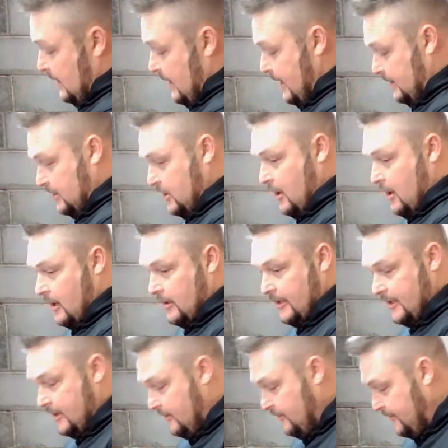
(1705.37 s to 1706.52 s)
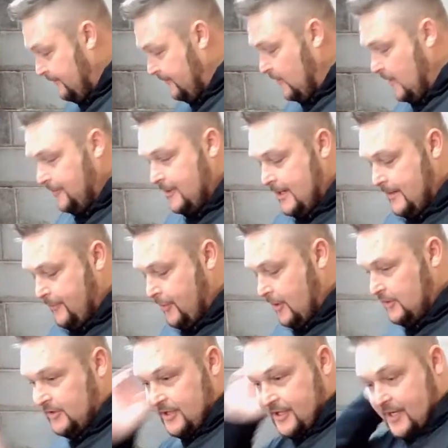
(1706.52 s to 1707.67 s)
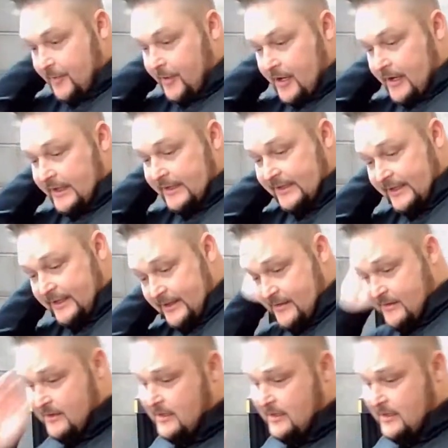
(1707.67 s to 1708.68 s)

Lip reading: like the car. You know, the few upgraded parts on there, but honestly,